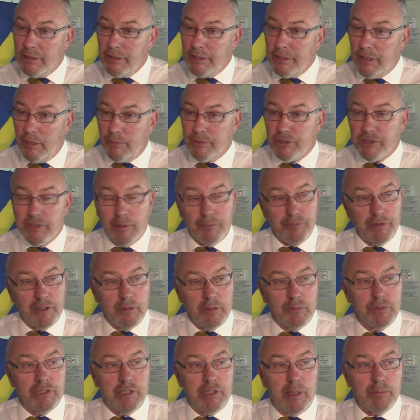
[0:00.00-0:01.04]
You know, it's something that
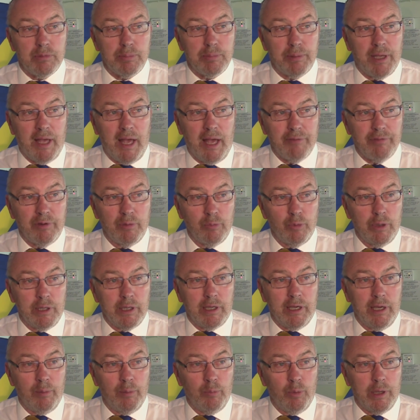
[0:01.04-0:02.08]
we seem to be having week
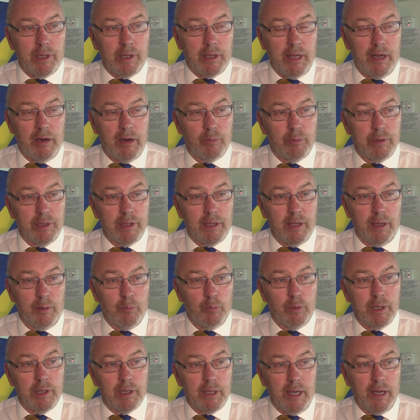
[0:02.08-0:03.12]
in, week out, week in,
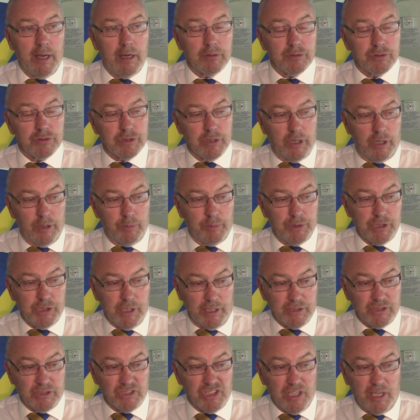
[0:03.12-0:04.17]
week out. So we
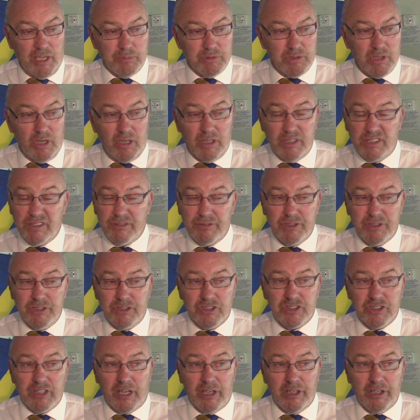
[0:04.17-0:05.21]
changed the shape slightly in the
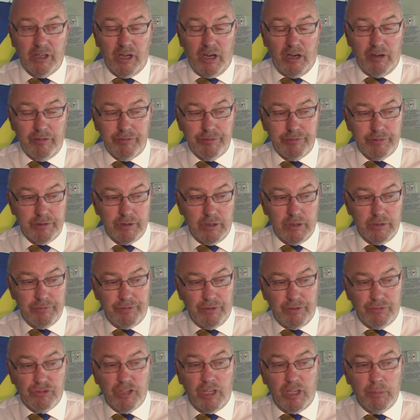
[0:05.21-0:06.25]
second half, in
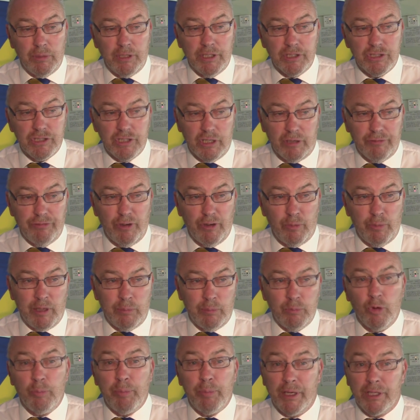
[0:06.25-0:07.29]
15 minutes, and I felt we had
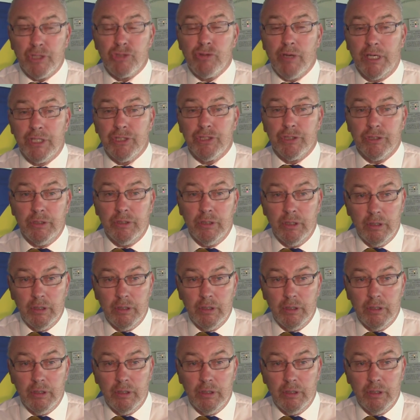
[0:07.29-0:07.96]
more penetration.